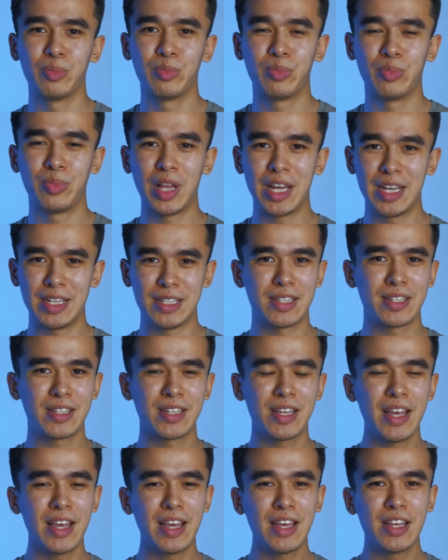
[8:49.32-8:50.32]
place.
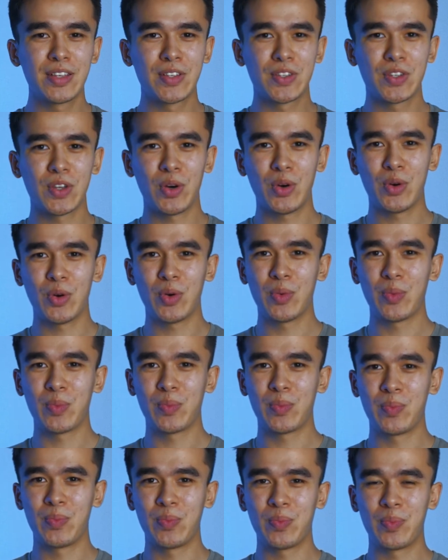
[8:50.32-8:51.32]
So
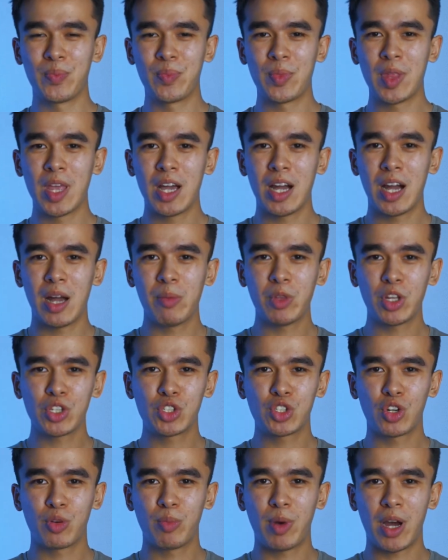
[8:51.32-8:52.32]
I'm not
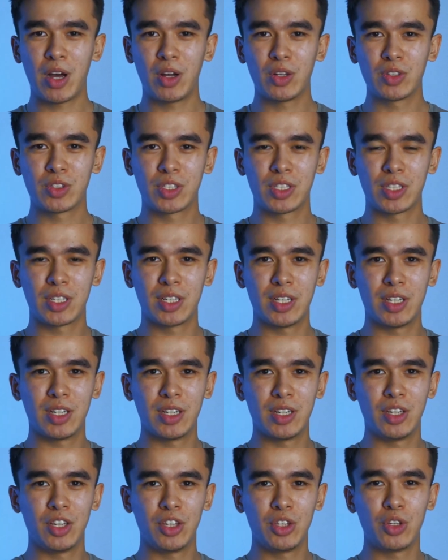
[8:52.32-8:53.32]
sure about
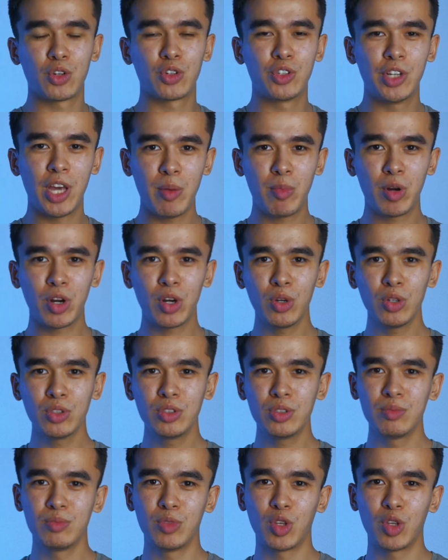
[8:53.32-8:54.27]
in your neighborhood.